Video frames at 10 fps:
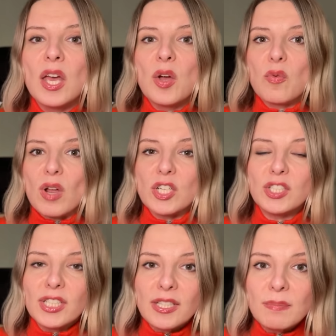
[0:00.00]

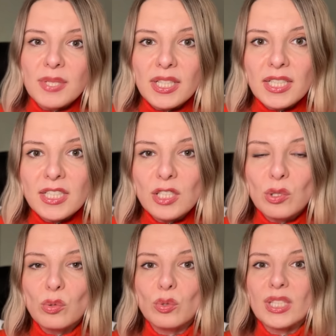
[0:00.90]
Russian inability
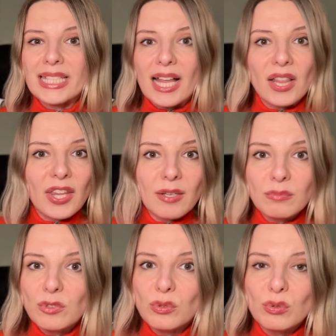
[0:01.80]
to sell
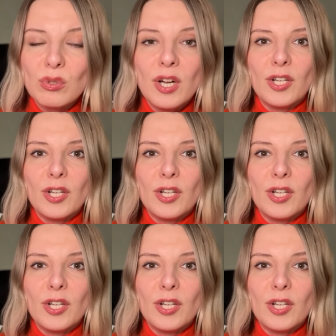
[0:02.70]
them to